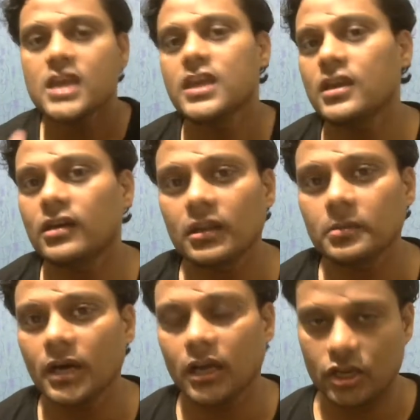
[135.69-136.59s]
Here in
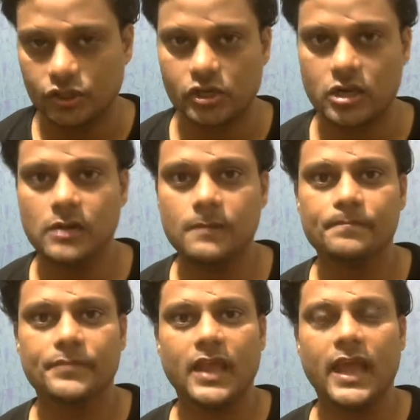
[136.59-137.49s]
Maharashtra
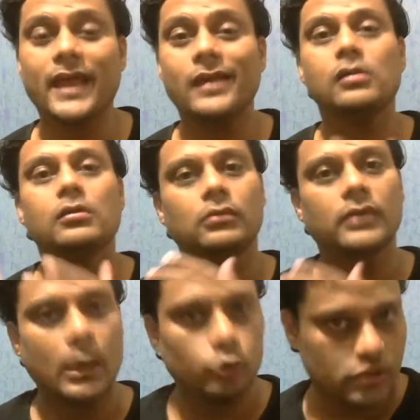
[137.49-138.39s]
and
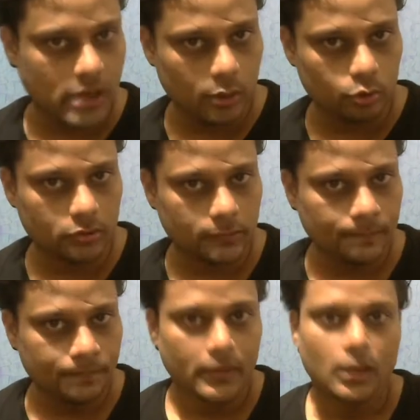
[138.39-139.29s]
down south,
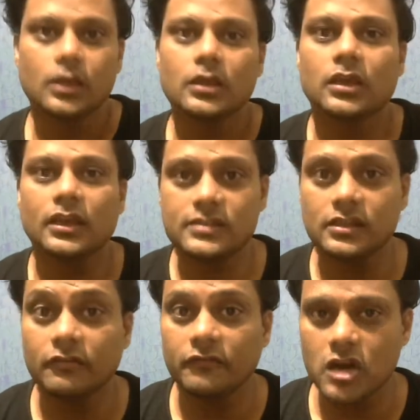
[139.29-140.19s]
it's
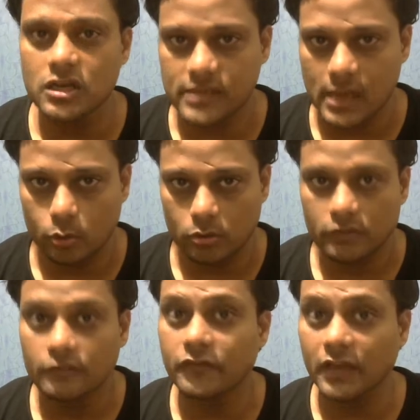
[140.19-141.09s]
the V sound,
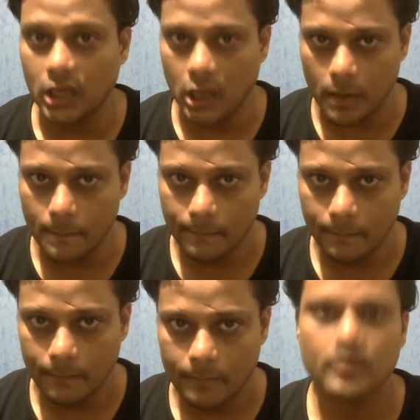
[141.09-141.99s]
Vikram
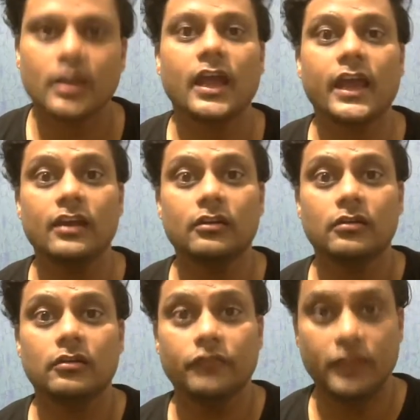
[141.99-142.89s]
and
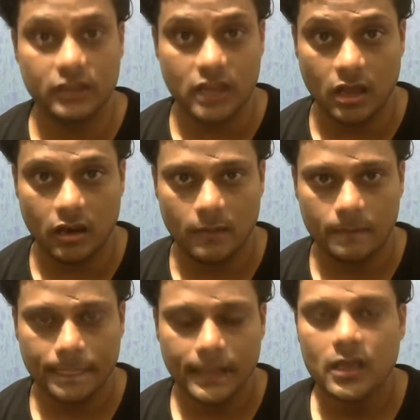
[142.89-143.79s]
Vetal.
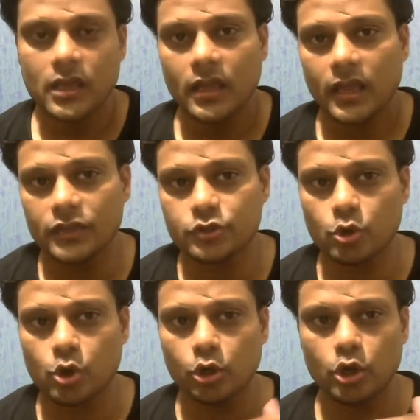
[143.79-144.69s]
As
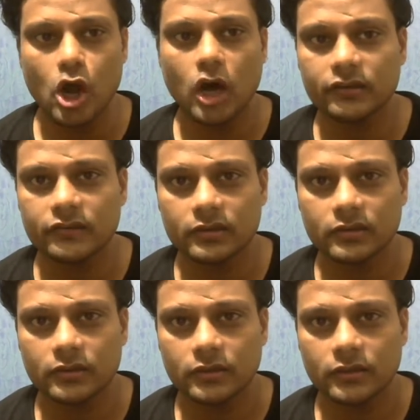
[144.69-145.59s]
you go north,
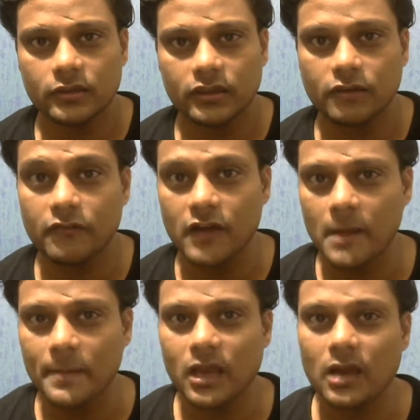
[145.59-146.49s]
the
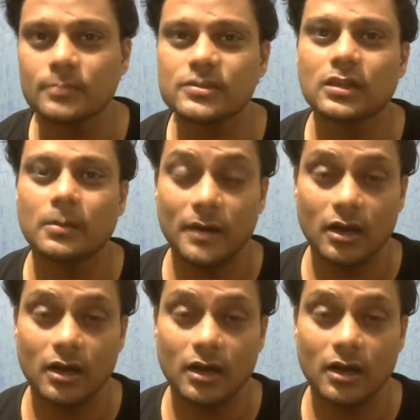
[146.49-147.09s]
V becomes the B.